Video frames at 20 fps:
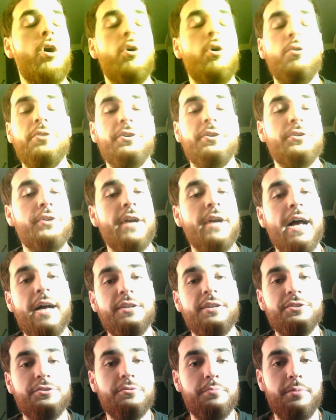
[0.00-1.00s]
the
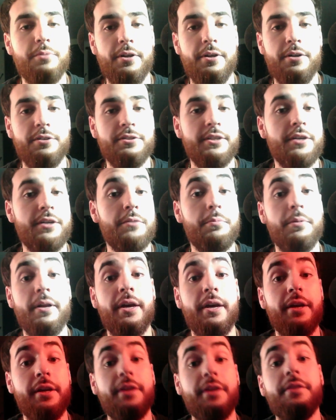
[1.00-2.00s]
international players that are
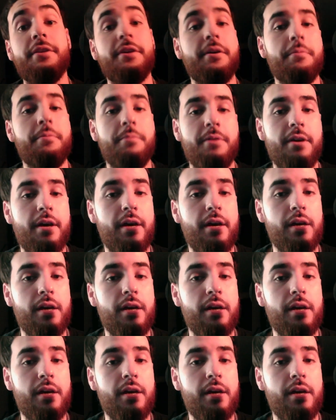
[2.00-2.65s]
playing in the NBA.